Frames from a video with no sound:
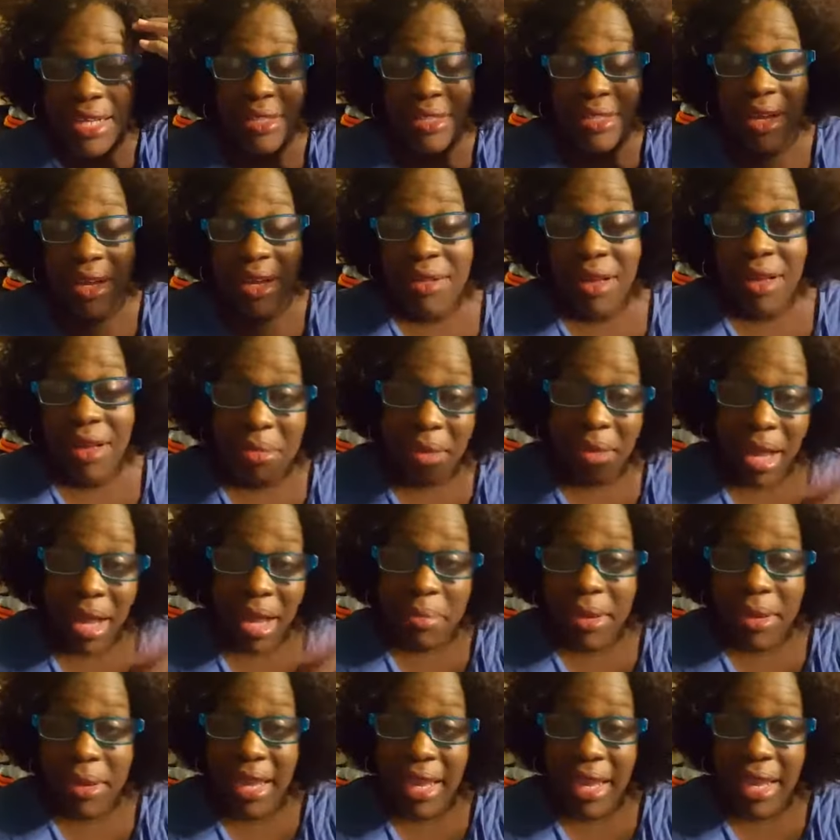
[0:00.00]
And so, yeah, I'm
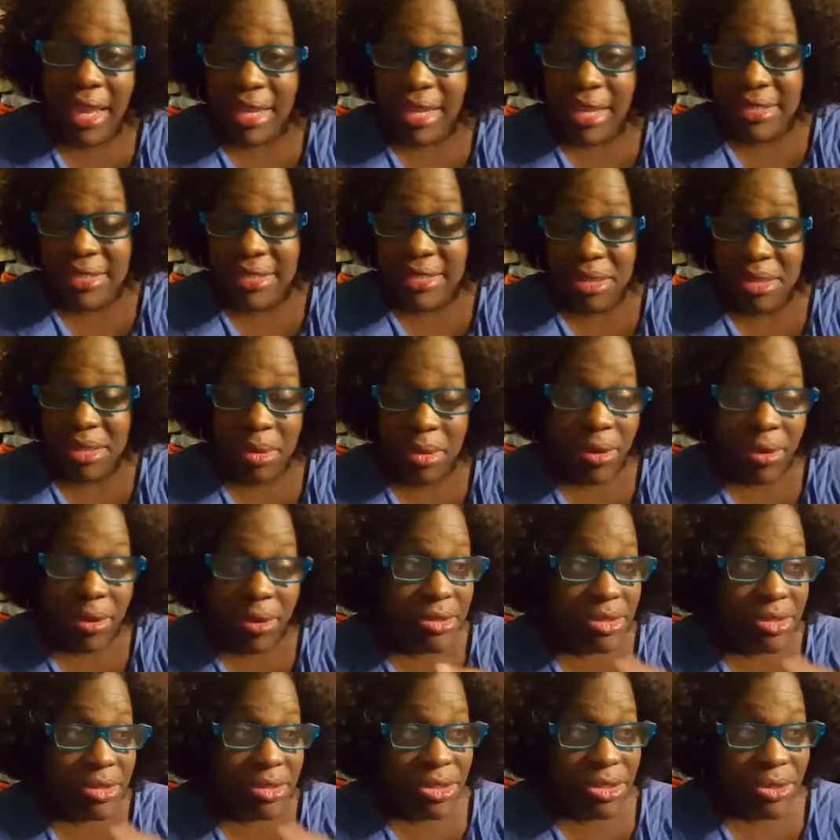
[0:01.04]
back broadcasting
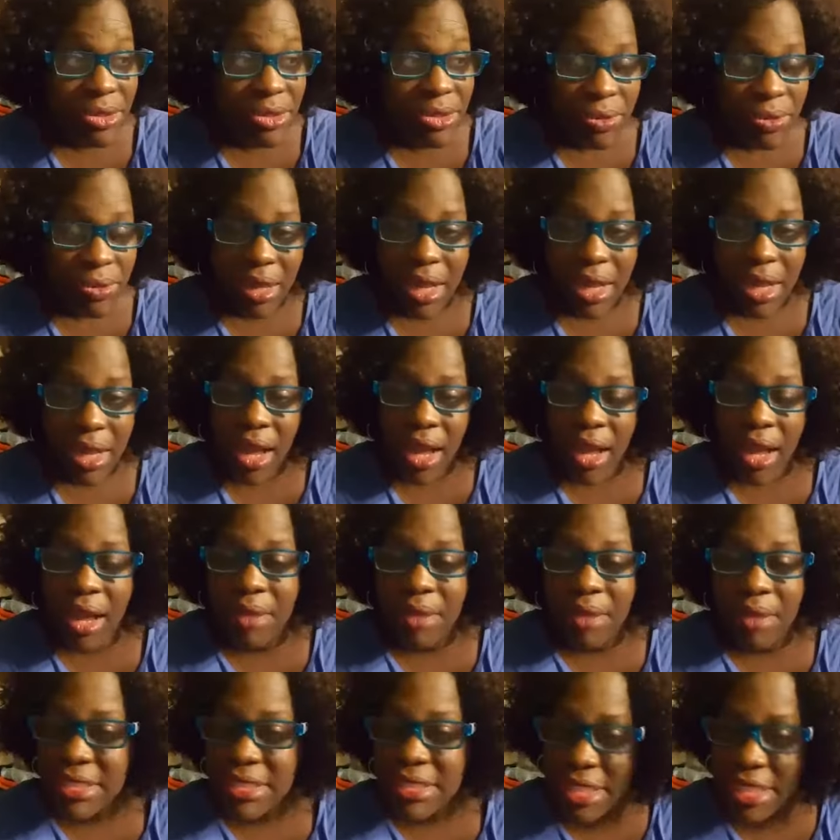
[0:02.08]
on my page as
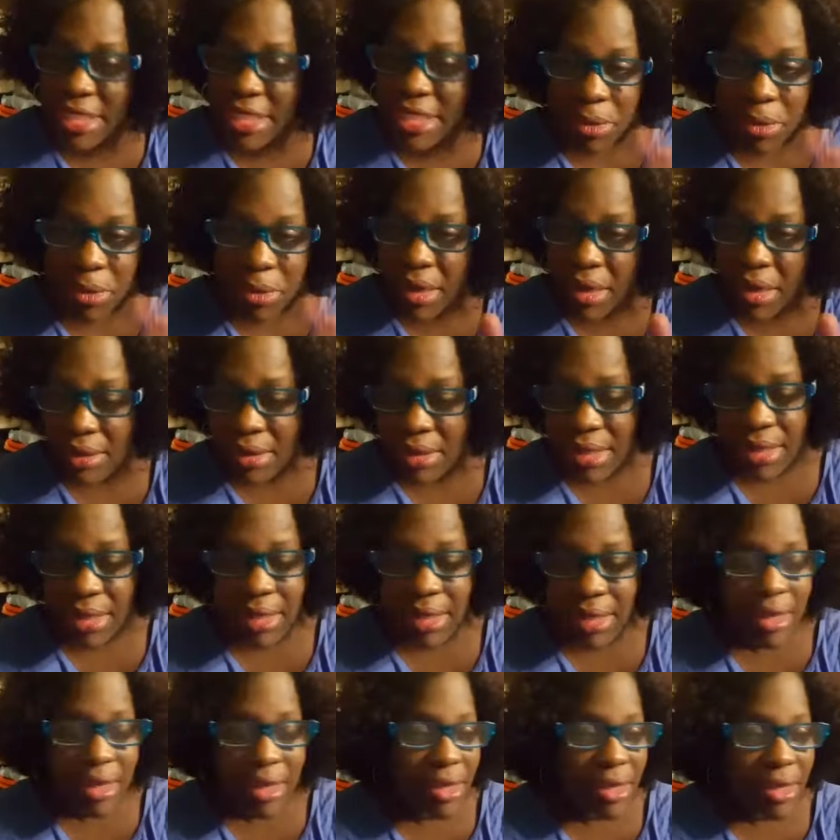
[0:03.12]
opposed to
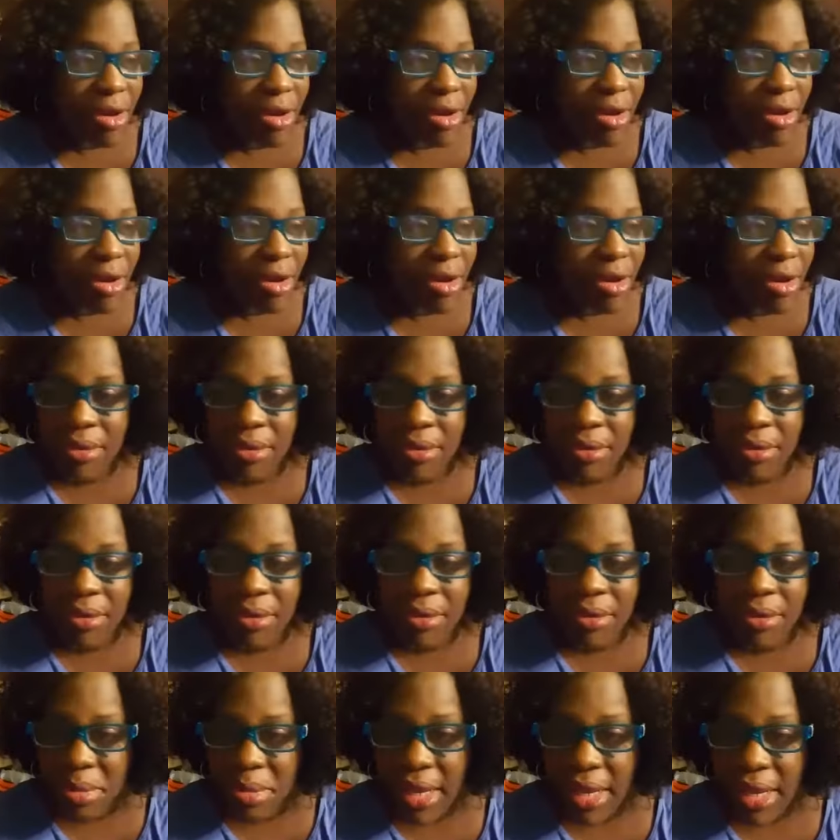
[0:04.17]
just temporarily
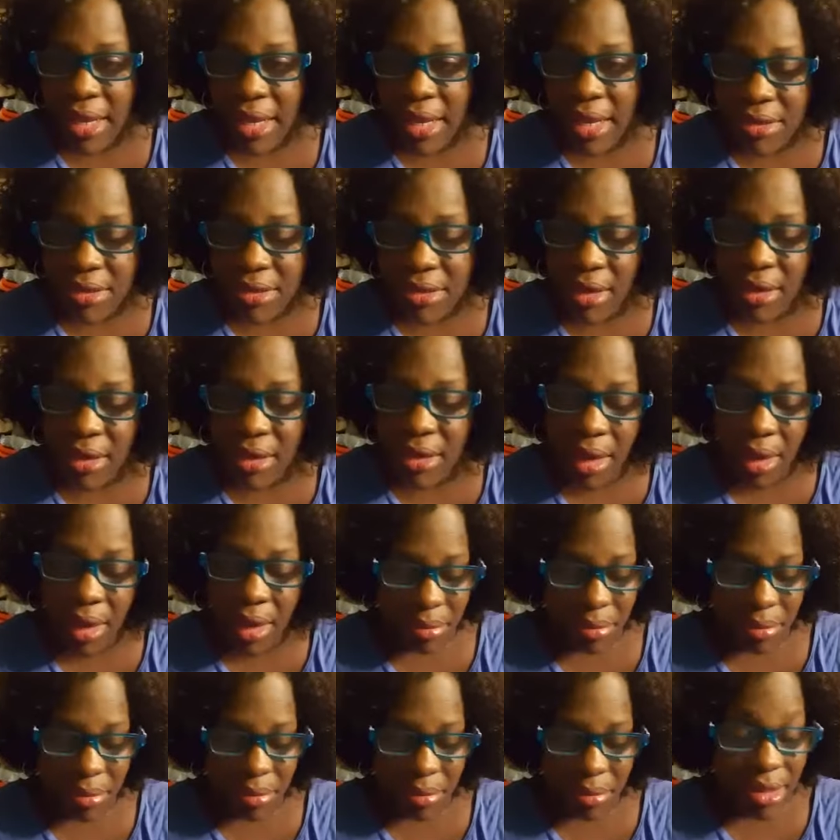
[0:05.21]
over on the other
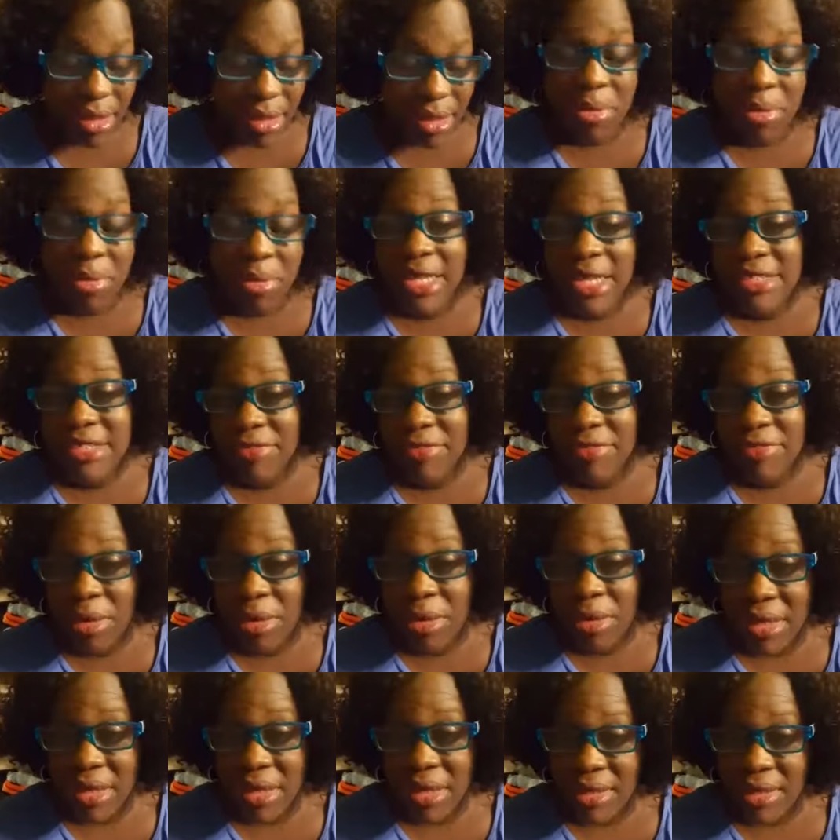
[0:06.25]
page on the
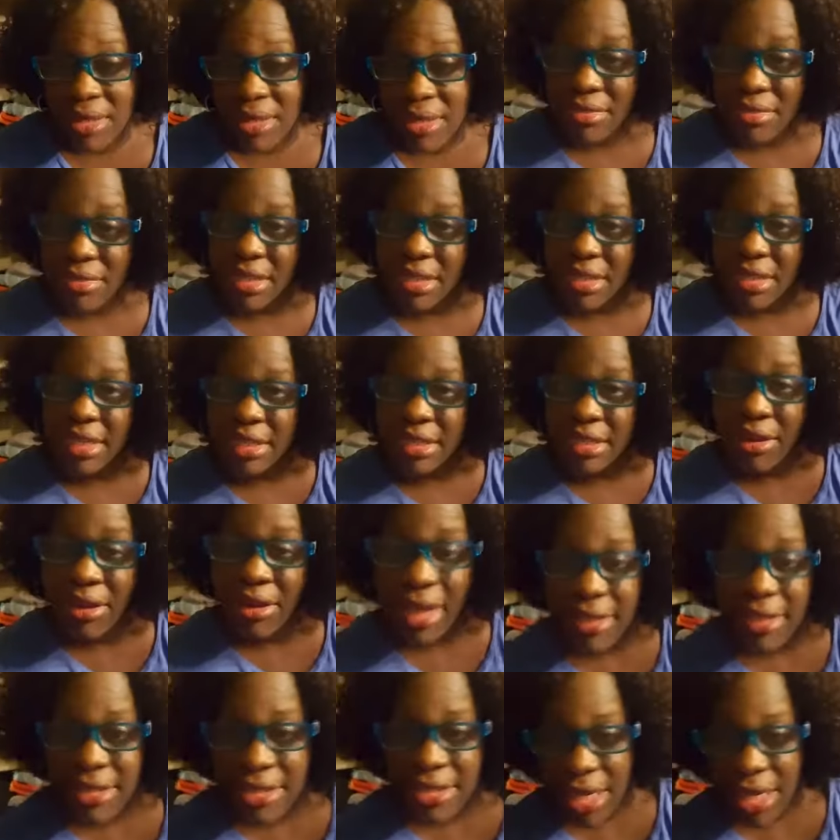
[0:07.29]
Grace Formula,
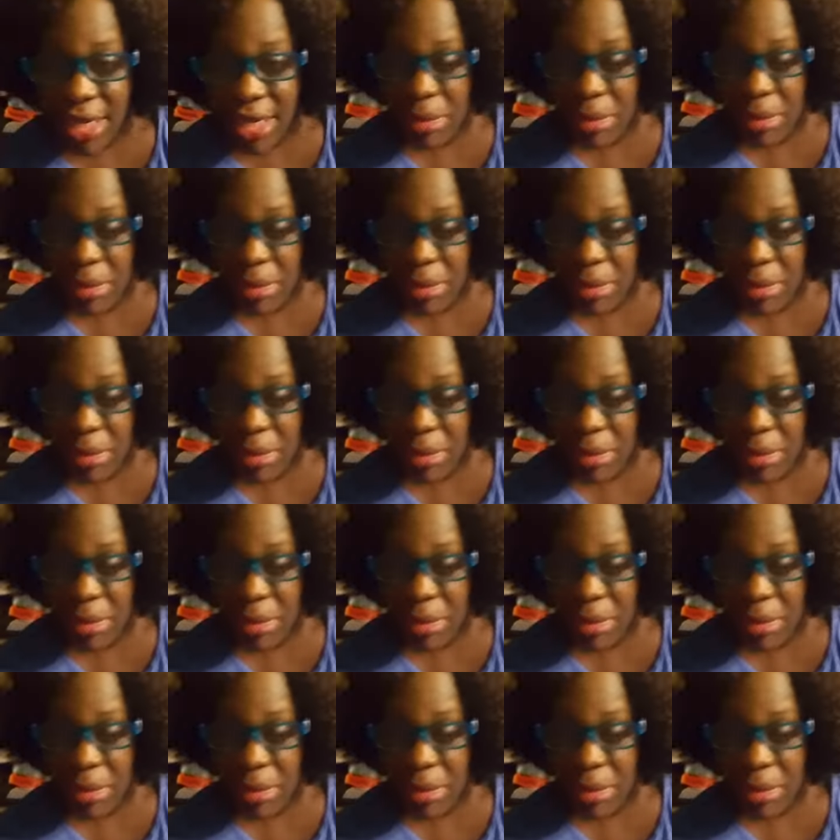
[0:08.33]
because I